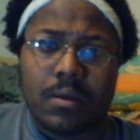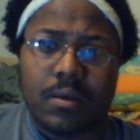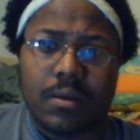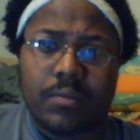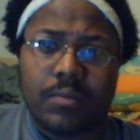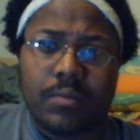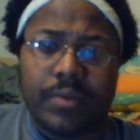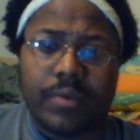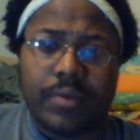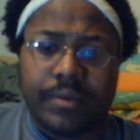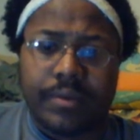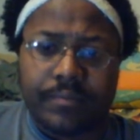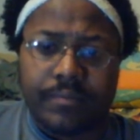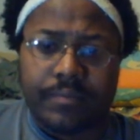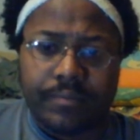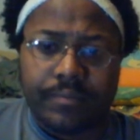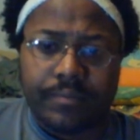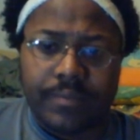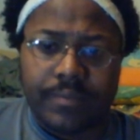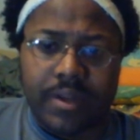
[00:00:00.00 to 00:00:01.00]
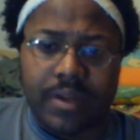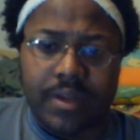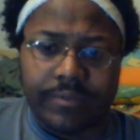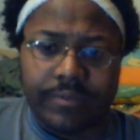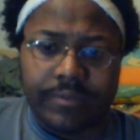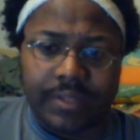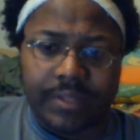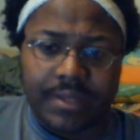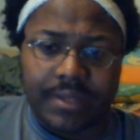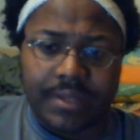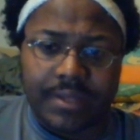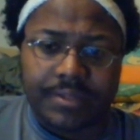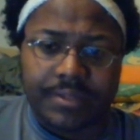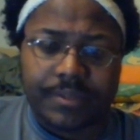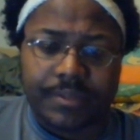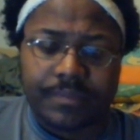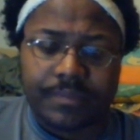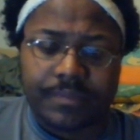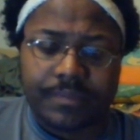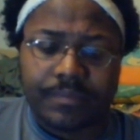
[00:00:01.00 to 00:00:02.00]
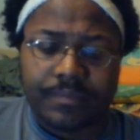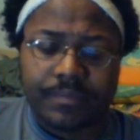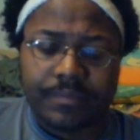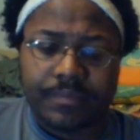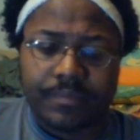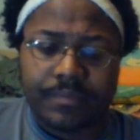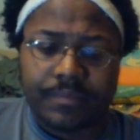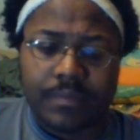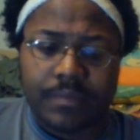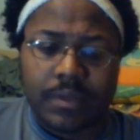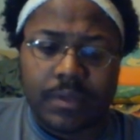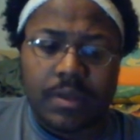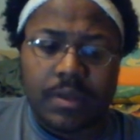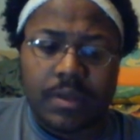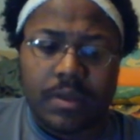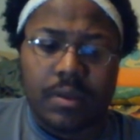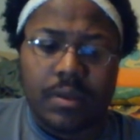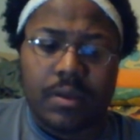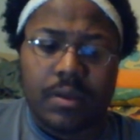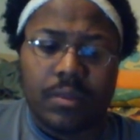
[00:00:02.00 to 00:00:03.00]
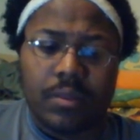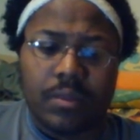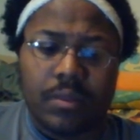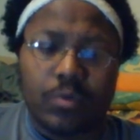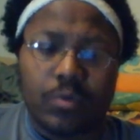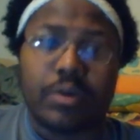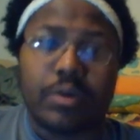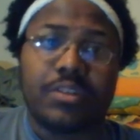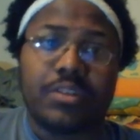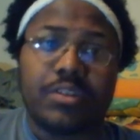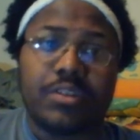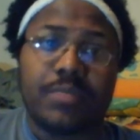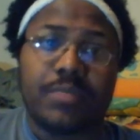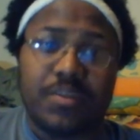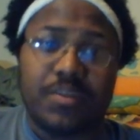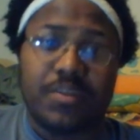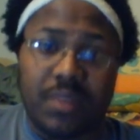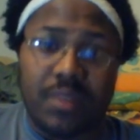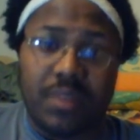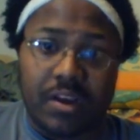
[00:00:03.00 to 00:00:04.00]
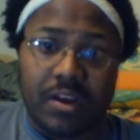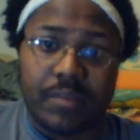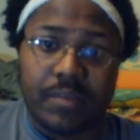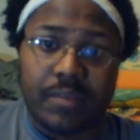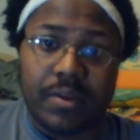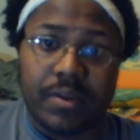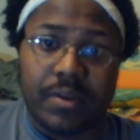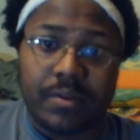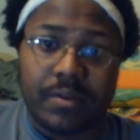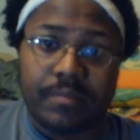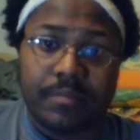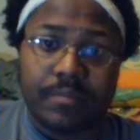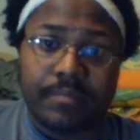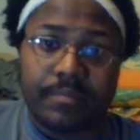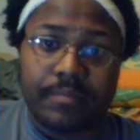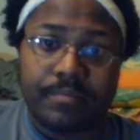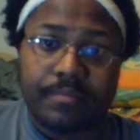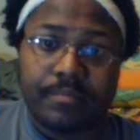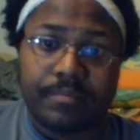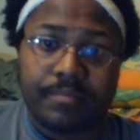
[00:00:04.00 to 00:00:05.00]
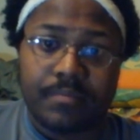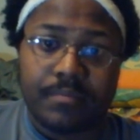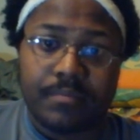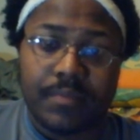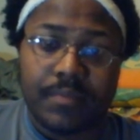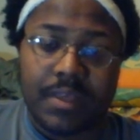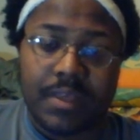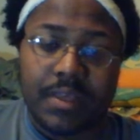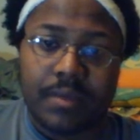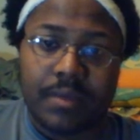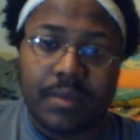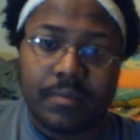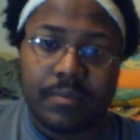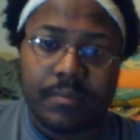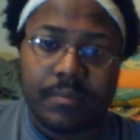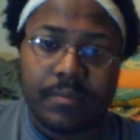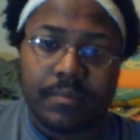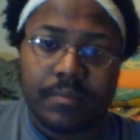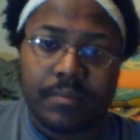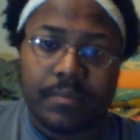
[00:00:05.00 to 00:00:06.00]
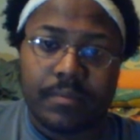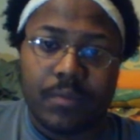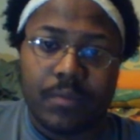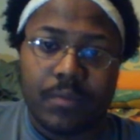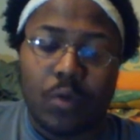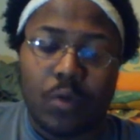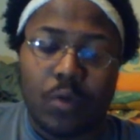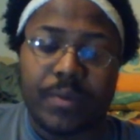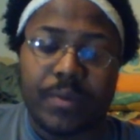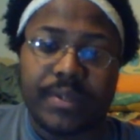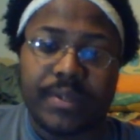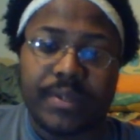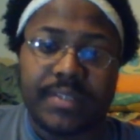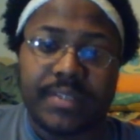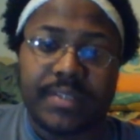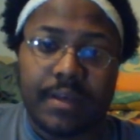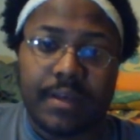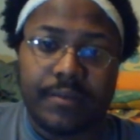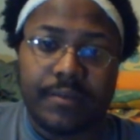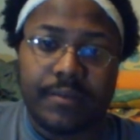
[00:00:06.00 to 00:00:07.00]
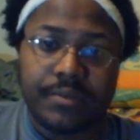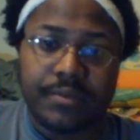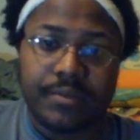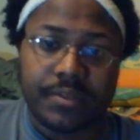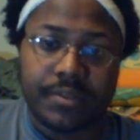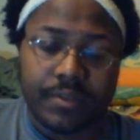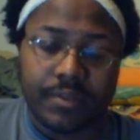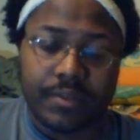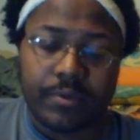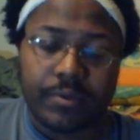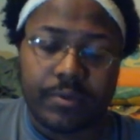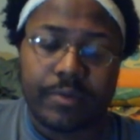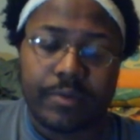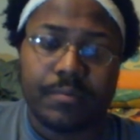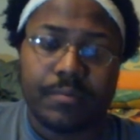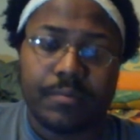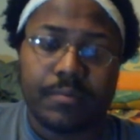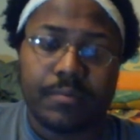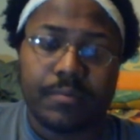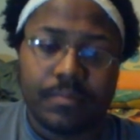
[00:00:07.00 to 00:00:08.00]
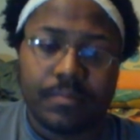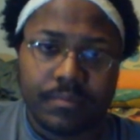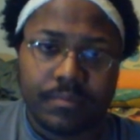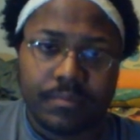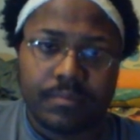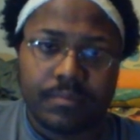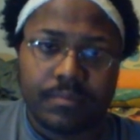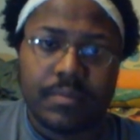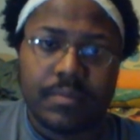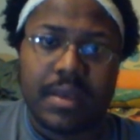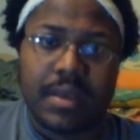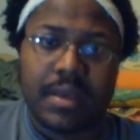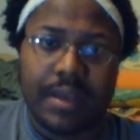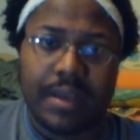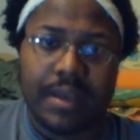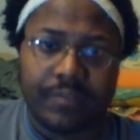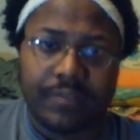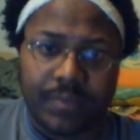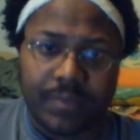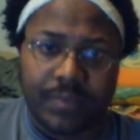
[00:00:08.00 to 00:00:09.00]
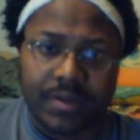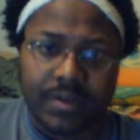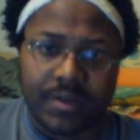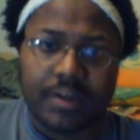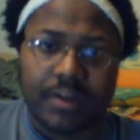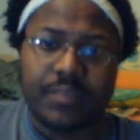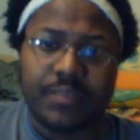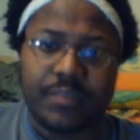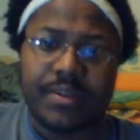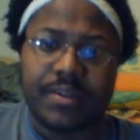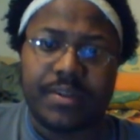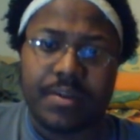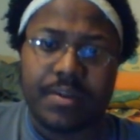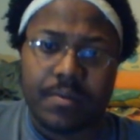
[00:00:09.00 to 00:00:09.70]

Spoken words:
But, nevertheless, the words must be documented. The opening salvos, as they were, have to be documented.